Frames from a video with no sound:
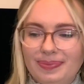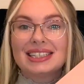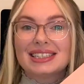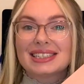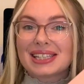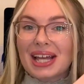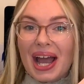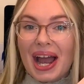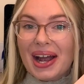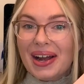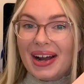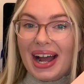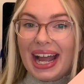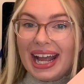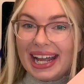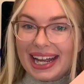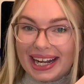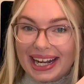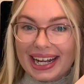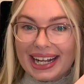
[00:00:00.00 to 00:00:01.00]
So
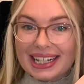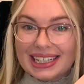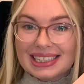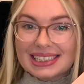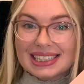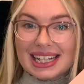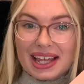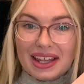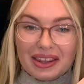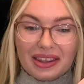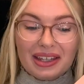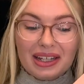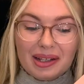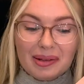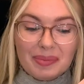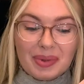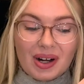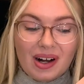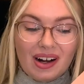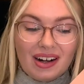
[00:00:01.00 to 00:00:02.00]
here is the
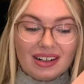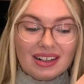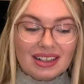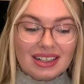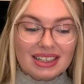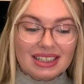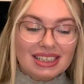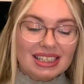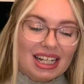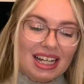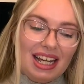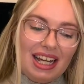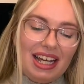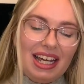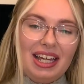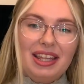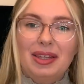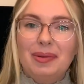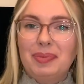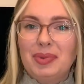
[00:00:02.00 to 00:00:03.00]
box
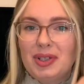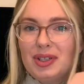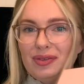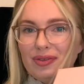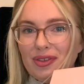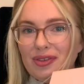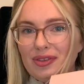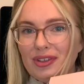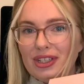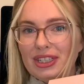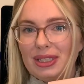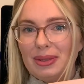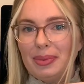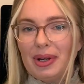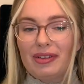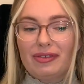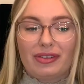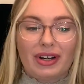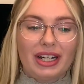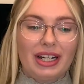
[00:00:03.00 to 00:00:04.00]
in the beautiful Flossy
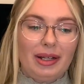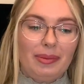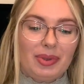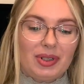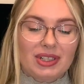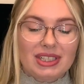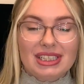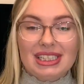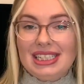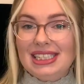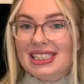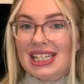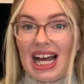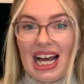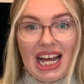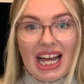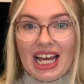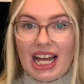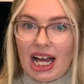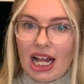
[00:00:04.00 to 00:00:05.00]
by Freddy boxes.
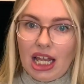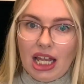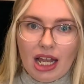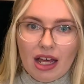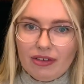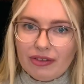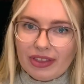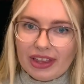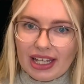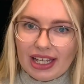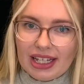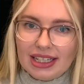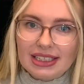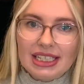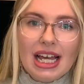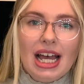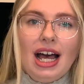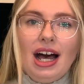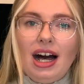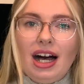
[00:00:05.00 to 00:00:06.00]
I love
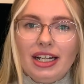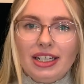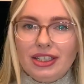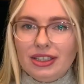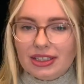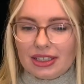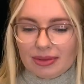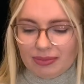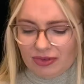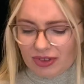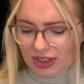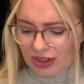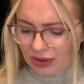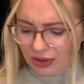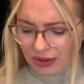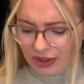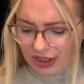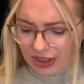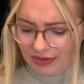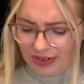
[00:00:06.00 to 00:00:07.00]
these. I use them for
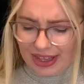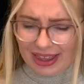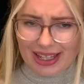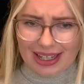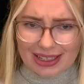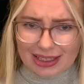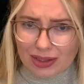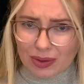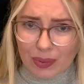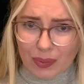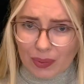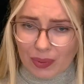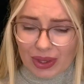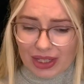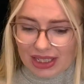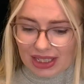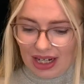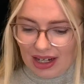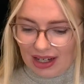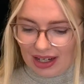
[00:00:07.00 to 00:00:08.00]
storage for things all
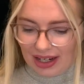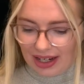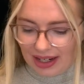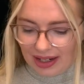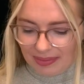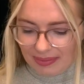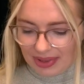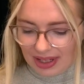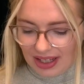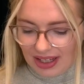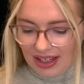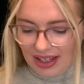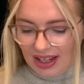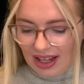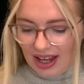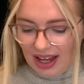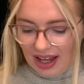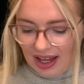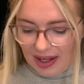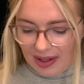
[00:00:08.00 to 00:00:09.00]
the time.
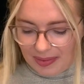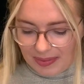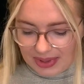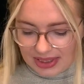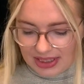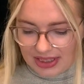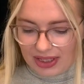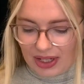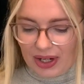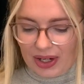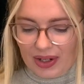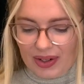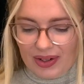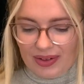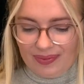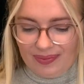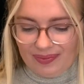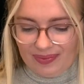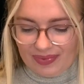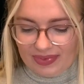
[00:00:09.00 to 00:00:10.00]
So
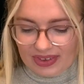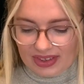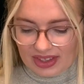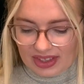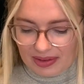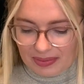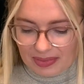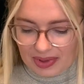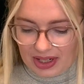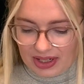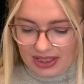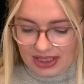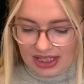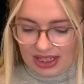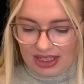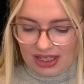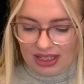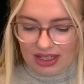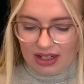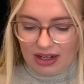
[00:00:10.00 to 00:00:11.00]
I'm going
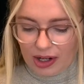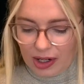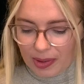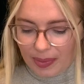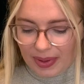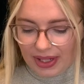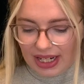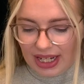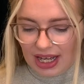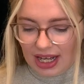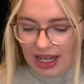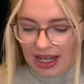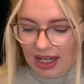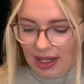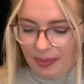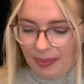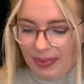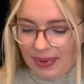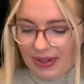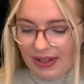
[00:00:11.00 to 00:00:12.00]
to open it up.